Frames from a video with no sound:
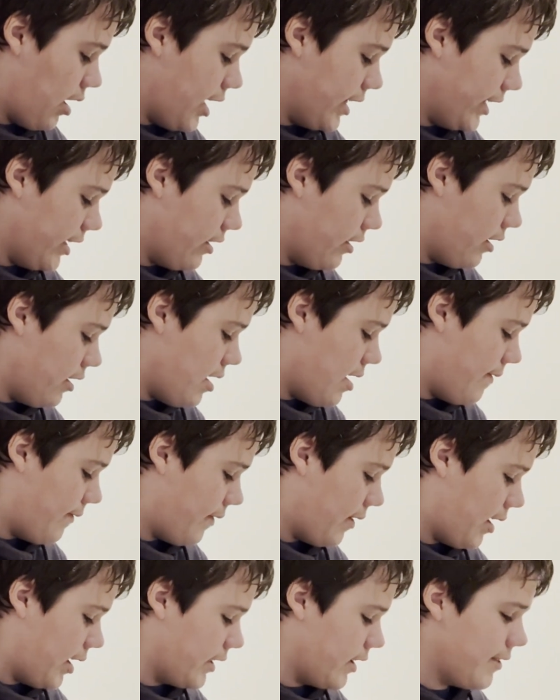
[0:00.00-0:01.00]
I
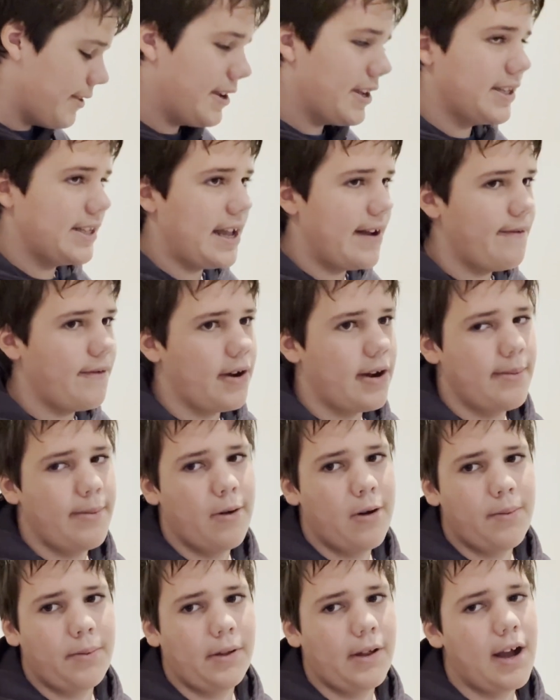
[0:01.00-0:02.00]
don't think it's that very
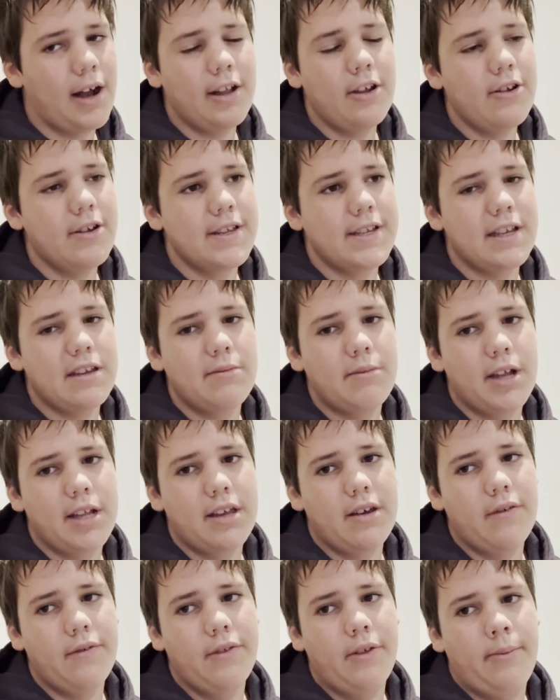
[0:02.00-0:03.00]
popular. I don't see many
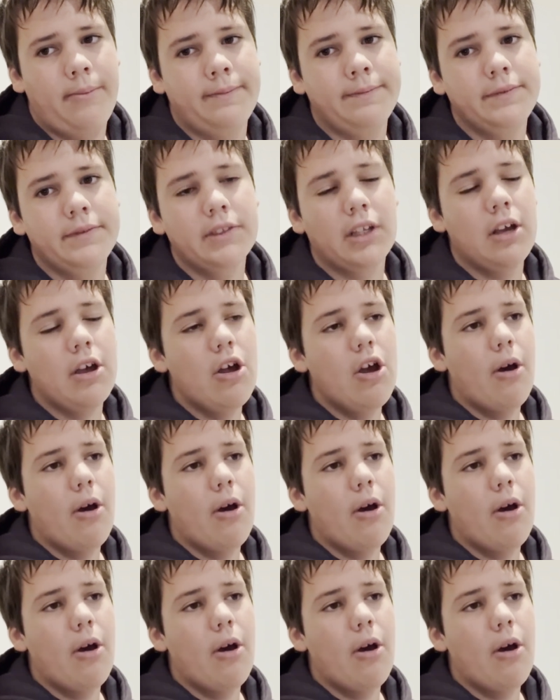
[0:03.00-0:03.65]
of them.